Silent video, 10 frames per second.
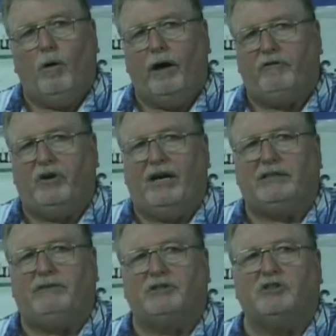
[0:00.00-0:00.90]
Have you
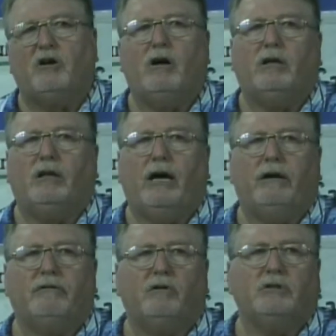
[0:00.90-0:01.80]
guys even started
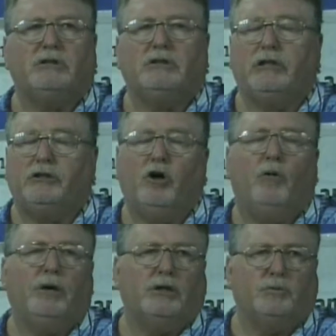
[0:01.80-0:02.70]
that? And of course, he said
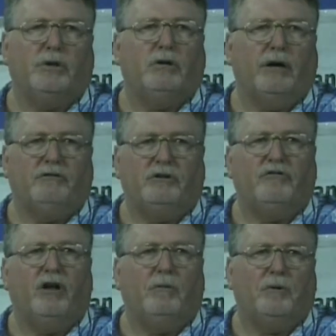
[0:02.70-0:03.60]
no, because we don't have a
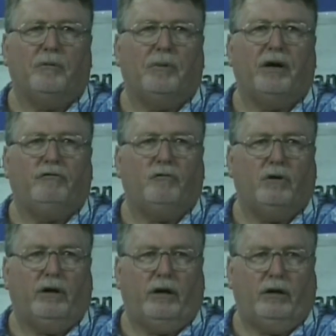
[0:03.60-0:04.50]
developer to pay
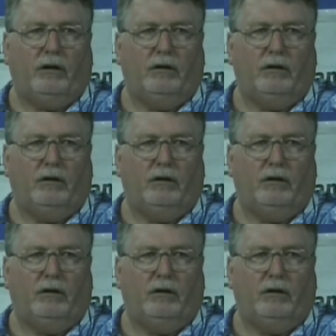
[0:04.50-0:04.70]
for it yet.